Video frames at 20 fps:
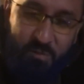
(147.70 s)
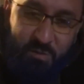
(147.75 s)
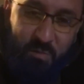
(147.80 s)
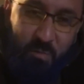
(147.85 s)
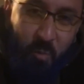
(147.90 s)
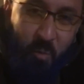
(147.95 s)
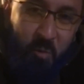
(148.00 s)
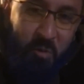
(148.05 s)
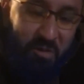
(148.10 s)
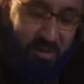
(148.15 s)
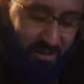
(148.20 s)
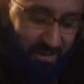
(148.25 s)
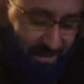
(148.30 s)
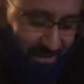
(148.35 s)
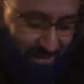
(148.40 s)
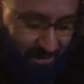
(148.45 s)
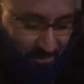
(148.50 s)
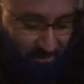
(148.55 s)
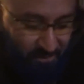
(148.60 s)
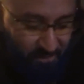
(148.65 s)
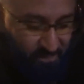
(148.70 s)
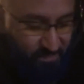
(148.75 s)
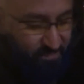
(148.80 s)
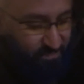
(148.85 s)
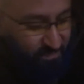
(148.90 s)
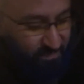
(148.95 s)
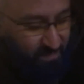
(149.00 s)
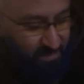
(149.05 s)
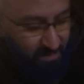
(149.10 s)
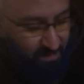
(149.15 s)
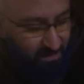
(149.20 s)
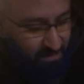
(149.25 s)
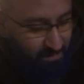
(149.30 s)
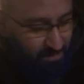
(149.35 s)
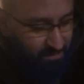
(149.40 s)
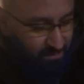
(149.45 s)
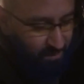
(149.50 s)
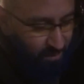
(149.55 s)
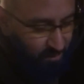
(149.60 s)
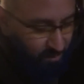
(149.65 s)
important thing.
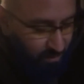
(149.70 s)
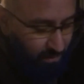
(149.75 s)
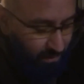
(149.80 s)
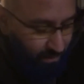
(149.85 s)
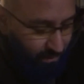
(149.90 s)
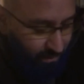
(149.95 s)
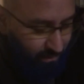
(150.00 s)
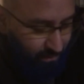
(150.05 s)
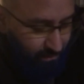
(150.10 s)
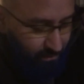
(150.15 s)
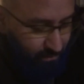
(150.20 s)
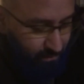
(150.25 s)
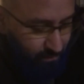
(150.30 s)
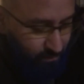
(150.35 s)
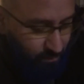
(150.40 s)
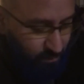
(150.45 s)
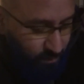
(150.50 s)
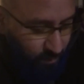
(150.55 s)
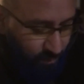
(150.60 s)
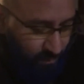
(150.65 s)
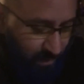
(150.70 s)
So uh, we're doing the